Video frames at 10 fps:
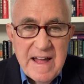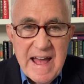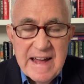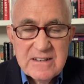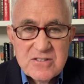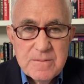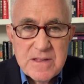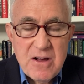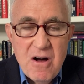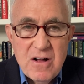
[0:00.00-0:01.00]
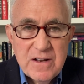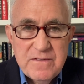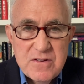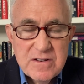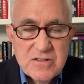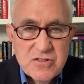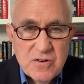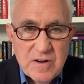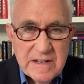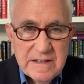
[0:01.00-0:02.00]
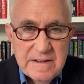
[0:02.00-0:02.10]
And it's something all of you can join.